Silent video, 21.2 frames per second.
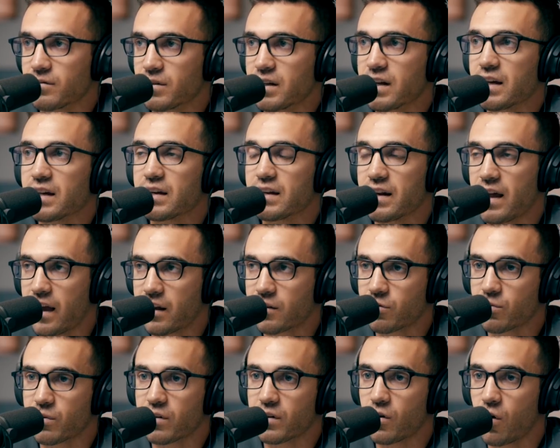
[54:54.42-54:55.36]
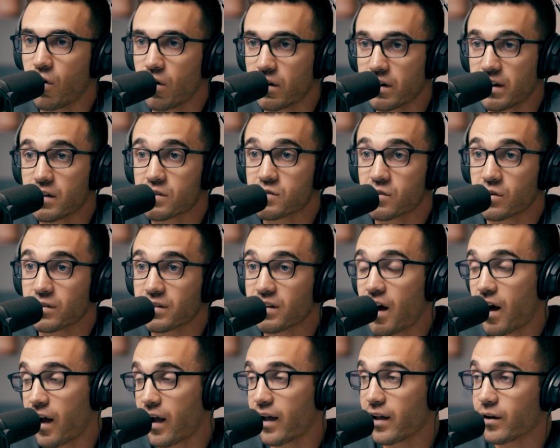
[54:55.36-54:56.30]
connect with an audience
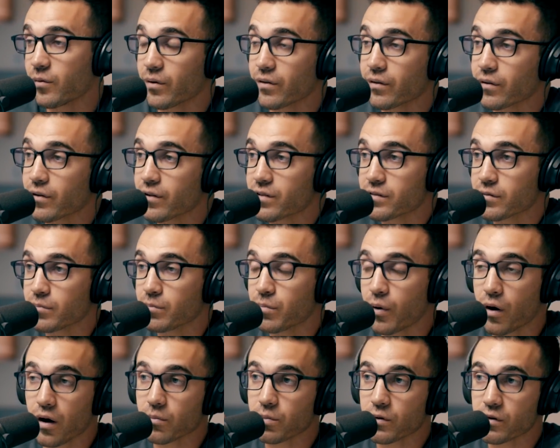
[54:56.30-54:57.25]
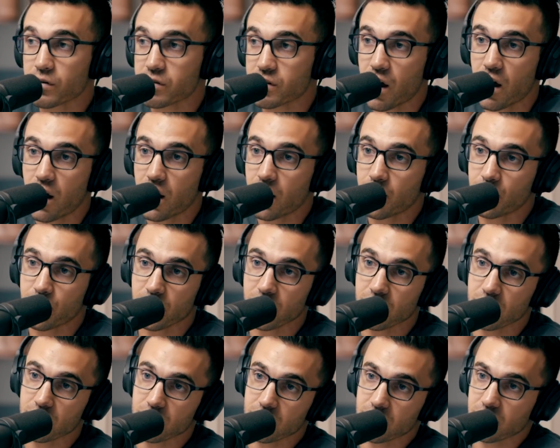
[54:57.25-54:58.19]
online, whether it's a barbershop
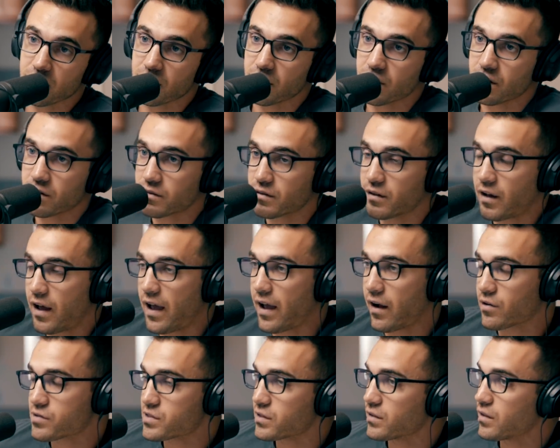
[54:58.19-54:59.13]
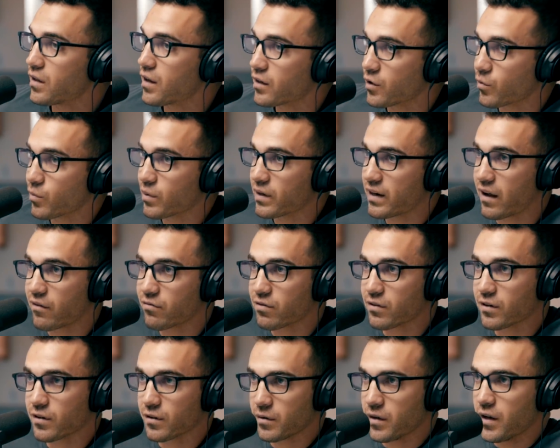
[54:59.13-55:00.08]
or you yep. know a hair salon or
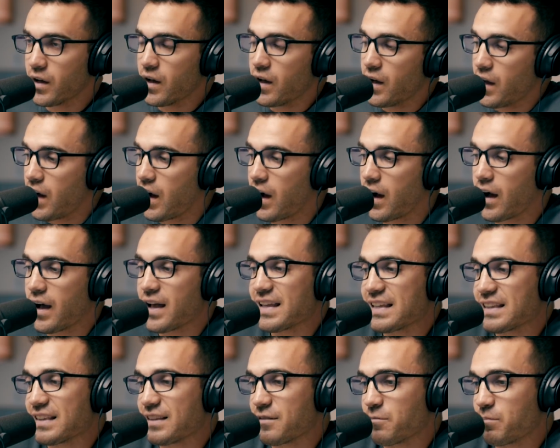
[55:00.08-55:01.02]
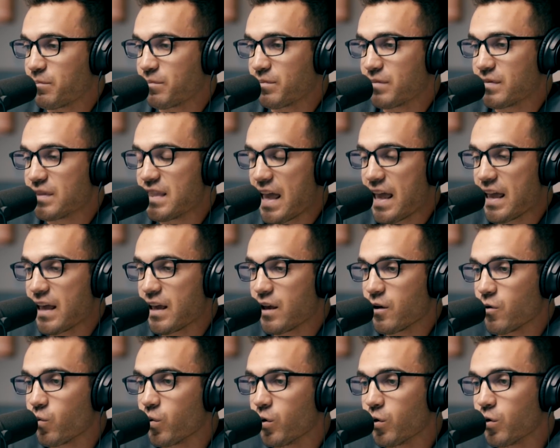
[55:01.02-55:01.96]
whatever. Uh,
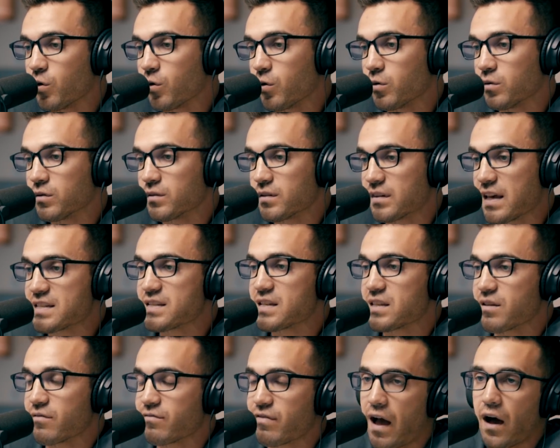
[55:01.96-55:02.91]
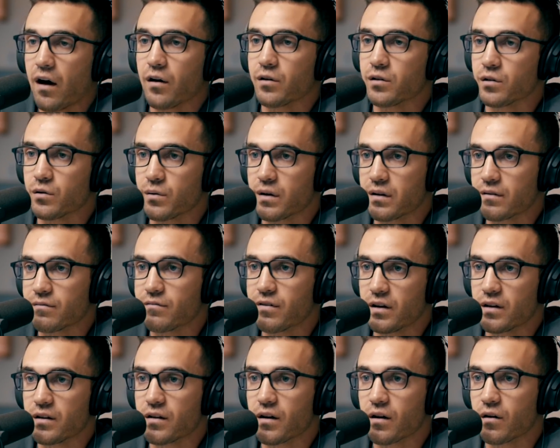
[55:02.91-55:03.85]
they will they see the value in
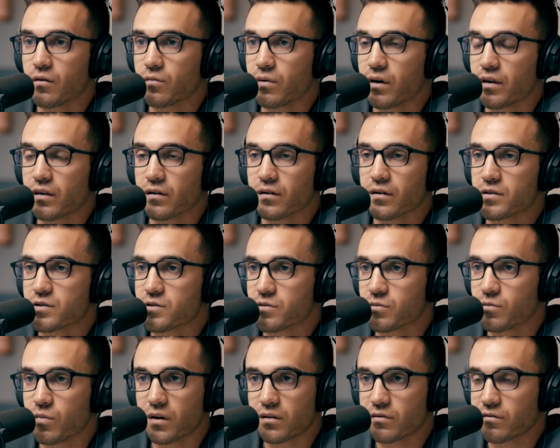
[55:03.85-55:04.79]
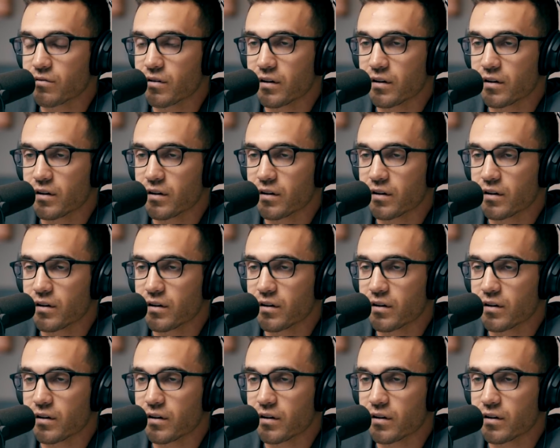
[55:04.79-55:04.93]
video whether it's one